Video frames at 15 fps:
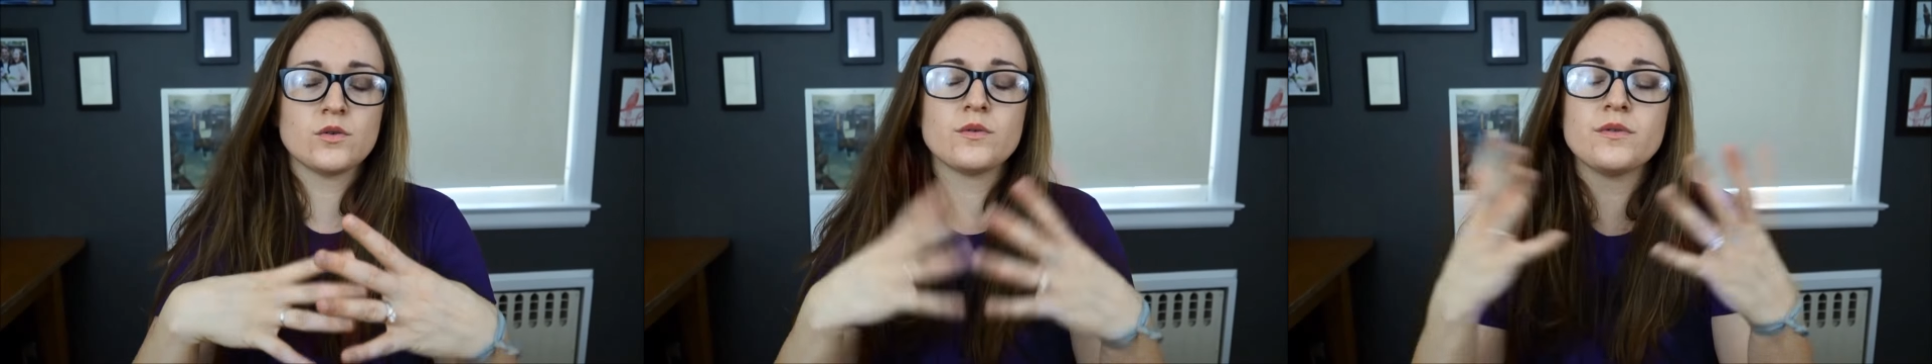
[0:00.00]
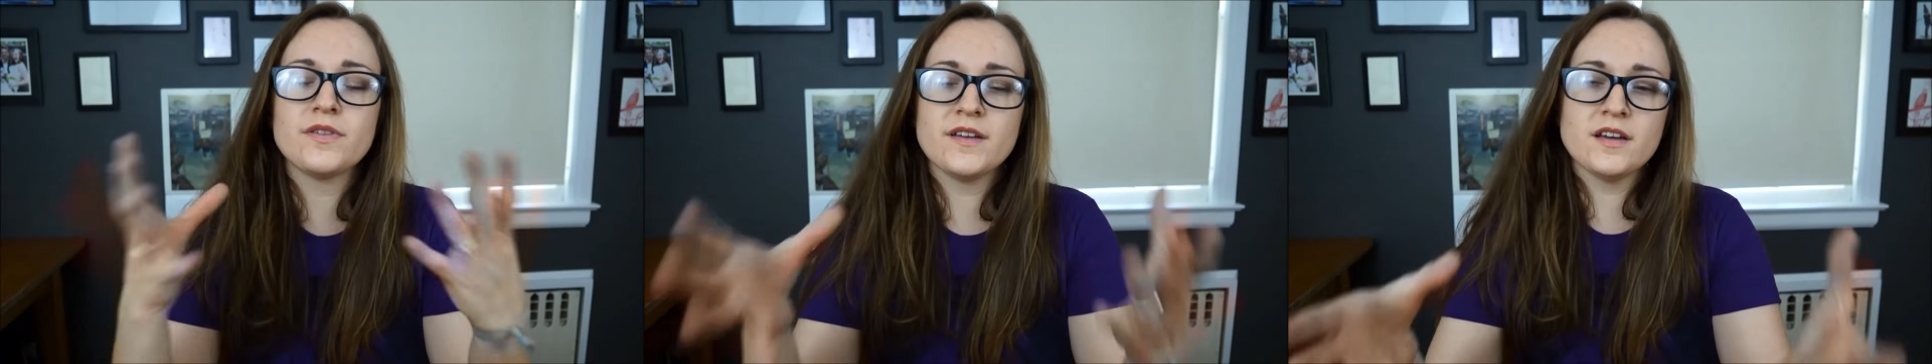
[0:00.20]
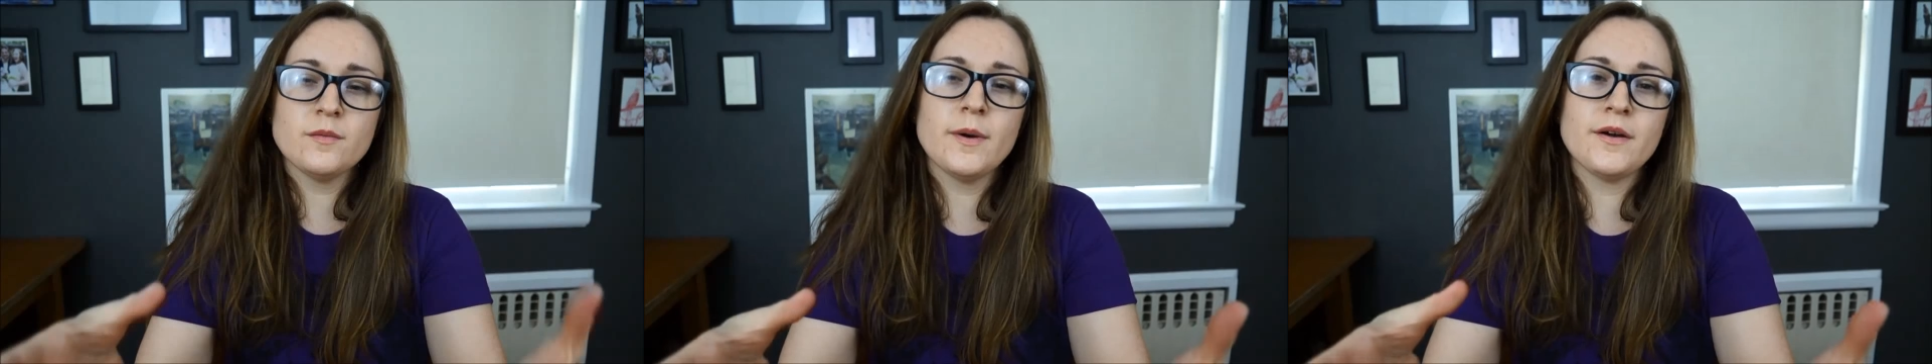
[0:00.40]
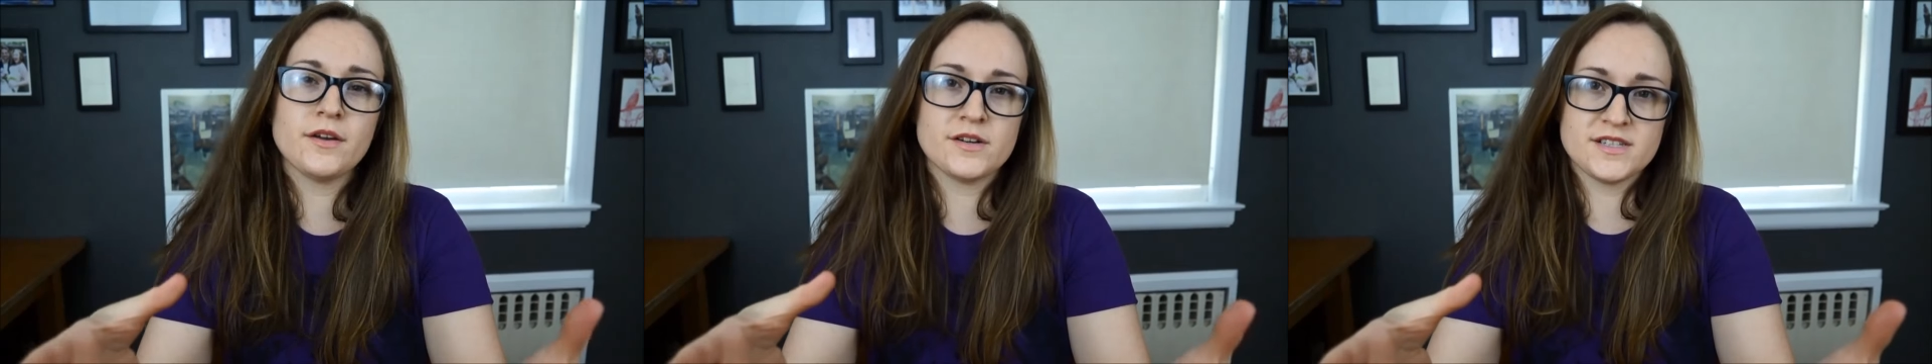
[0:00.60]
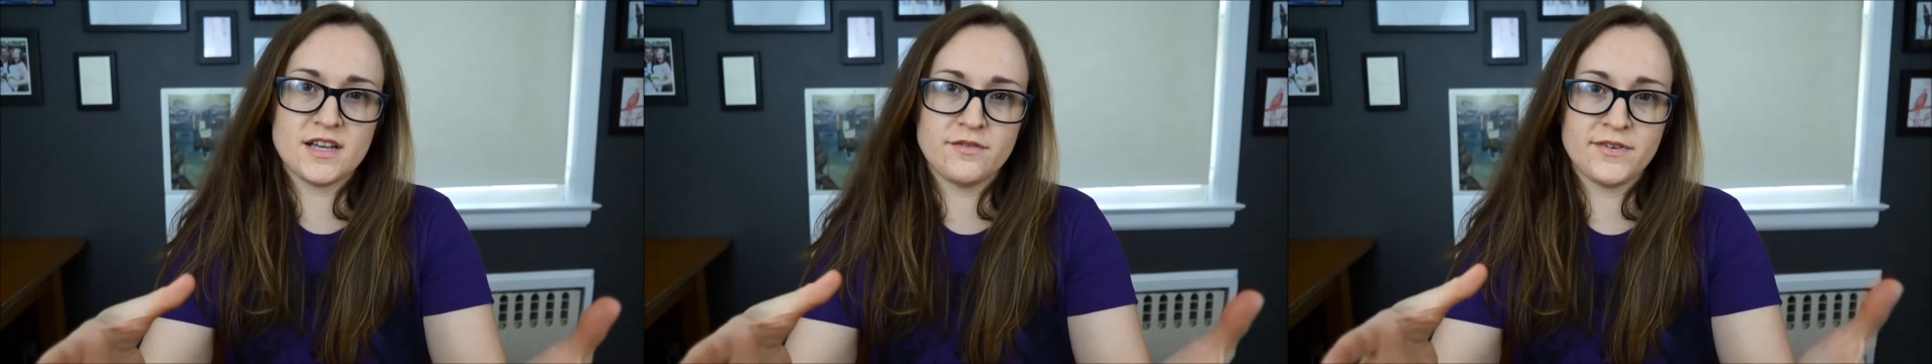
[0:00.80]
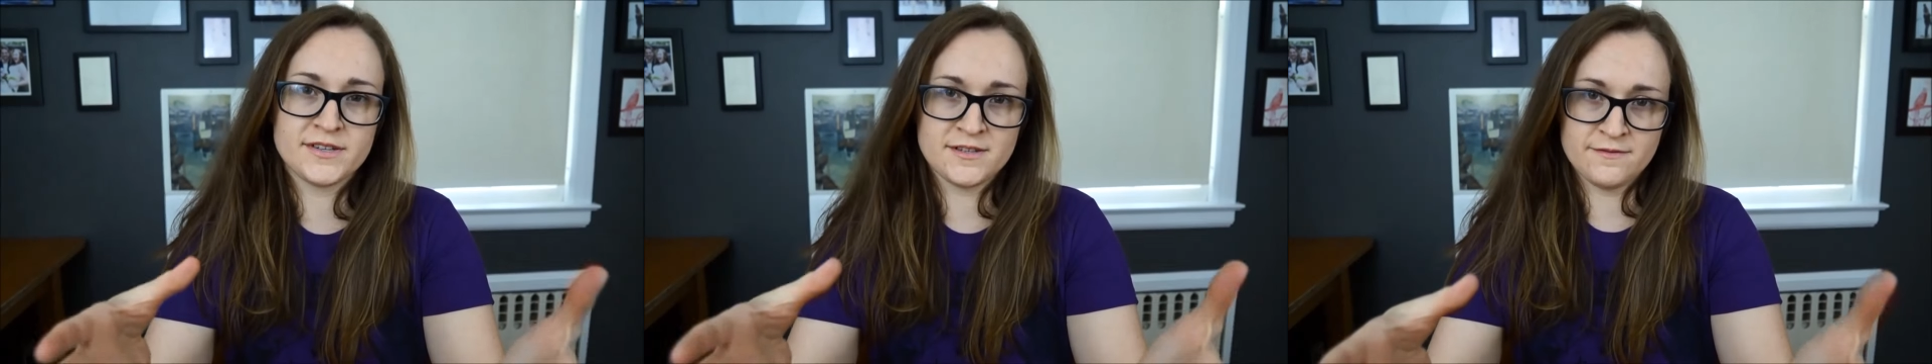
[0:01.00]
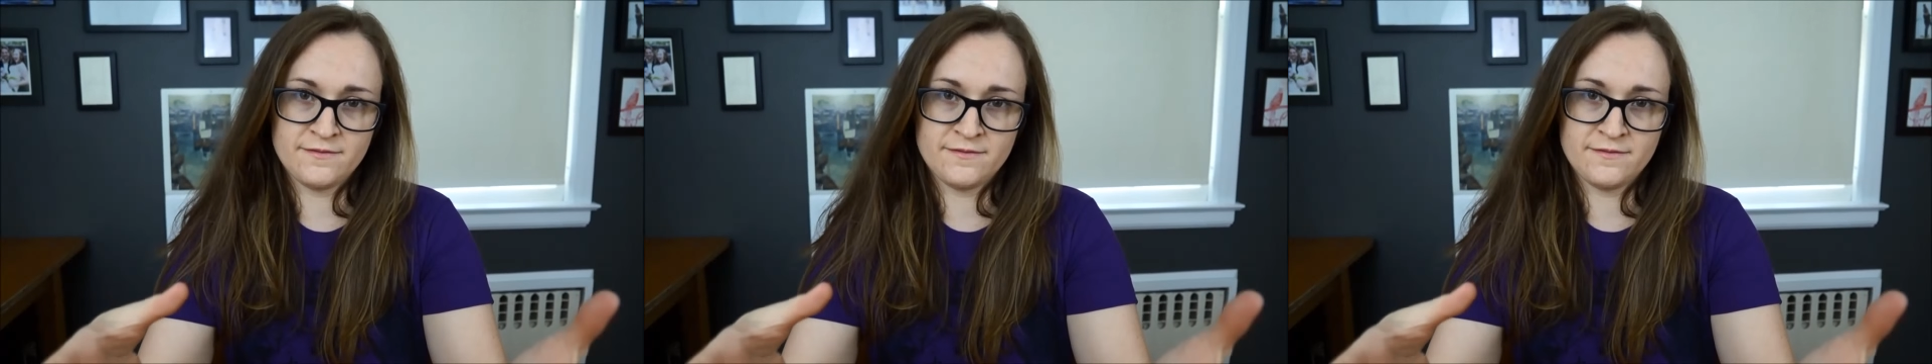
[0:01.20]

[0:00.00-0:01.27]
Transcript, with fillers: well, think about yourself as a